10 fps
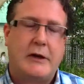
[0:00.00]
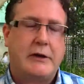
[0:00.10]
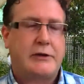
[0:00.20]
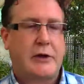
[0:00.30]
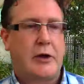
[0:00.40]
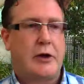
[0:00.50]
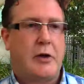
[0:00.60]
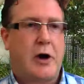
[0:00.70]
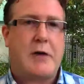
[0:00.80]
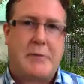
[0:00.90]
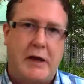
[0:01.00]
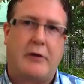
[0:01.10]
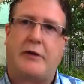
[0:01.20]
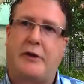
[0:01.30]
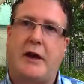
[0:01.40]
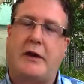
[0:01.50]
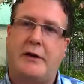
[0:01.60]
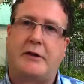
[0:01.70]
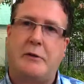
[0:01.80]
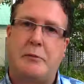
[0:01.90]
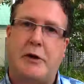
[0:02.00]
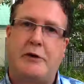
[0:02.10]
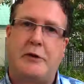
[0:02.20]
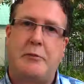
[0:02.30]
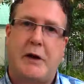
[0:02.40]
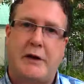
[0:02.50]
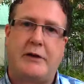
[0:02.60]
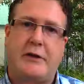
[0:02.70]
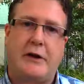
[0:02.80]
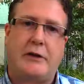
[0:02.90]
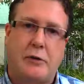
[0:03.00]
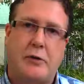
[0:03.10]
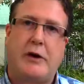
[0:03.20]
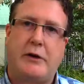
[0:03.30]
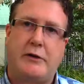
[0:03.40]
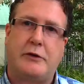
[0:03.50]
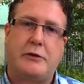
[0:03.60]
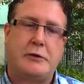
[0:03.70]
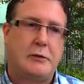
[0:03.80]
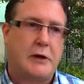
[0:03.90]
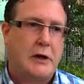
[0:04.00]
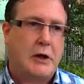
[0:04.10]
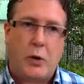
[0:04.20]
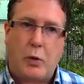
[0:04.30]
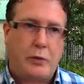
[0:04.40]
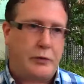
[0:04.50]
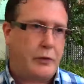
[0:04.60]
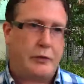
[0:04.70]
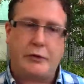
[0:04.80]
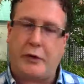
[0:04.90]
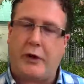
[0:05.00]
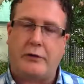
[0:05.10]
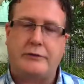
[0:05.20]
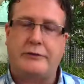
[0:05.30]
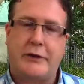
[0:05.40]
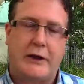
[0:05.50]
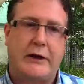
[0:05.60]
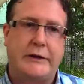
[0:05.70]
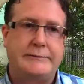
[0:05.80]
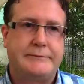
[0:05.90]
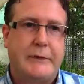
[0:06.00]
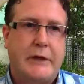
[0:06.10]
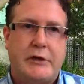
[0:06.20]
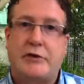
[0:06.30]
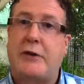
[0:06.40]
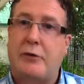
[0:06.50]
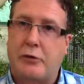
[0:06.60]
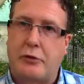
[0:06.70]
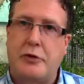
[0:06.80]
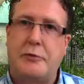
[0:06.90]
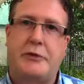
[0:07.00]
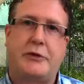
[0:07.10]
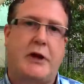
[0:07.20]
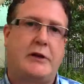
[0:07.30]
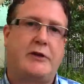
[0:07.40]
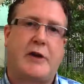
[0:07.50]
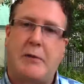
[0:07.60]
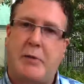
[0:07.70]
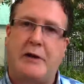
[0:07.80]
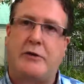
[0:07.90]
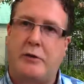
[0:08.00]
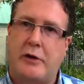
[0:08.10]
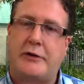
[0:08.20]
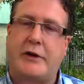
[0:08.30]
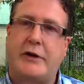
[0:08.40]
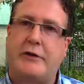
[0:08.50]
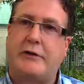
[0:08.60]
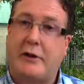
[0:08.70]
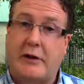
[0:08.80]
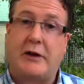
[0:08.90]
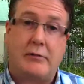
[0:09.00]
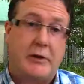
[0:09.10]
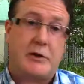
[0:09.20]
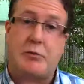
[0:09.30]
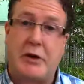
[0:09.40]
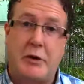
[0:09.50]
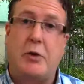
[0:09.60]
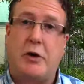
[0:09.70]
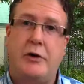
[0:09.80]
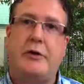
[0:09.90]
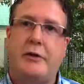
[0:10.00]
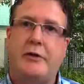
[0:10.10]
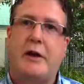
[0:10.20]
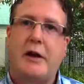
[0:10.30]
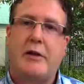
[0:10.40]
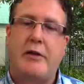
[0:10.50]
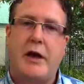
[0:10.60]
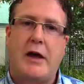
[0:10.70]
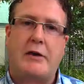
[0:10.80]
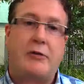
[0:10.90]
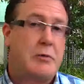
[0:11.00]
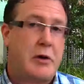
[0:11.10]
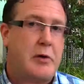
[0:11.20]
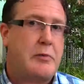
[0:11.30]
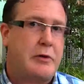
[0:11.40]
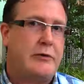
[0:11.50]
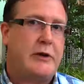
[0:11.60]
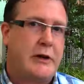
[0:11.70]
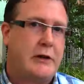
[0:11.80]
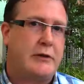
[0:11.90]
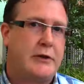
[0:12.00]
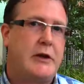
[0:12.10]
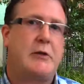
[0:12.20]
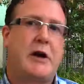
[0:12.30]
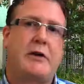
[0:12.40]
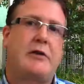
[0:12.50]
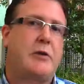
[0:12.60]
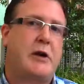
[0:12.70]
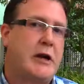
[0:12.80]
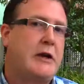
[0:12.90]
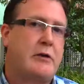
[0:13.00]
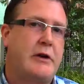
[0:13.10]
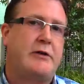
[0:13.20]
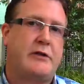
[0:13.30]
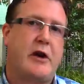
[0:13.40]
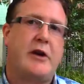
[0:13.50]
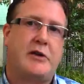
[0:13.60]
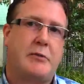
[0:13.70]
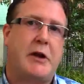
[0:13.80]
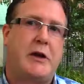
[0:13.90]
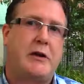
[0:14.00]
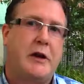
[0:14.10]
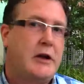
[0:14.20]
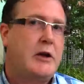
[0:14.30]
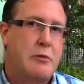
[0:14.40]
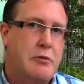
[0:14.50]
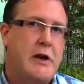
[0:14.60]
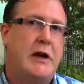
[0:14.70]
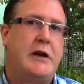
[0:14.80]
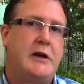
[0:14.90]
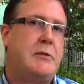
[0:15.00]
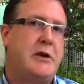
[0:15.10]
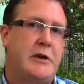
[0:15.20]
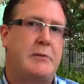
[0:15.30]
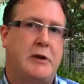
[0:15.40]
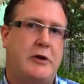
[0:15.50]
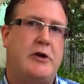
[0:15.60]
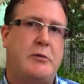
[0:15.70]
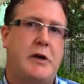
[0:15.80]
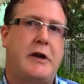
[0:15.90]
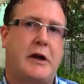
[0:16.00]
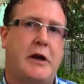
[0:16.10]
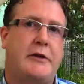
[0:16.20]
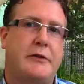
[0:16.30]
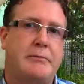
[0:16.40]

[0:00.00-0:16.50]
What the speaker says: So I'm here at the ATEC Symposium basically talking to all sorts of travel groups and state-based organisations to spread the word that if you want to improve your yields and you want to increase Chinese spend, you really need to be accepting Union Pay cards.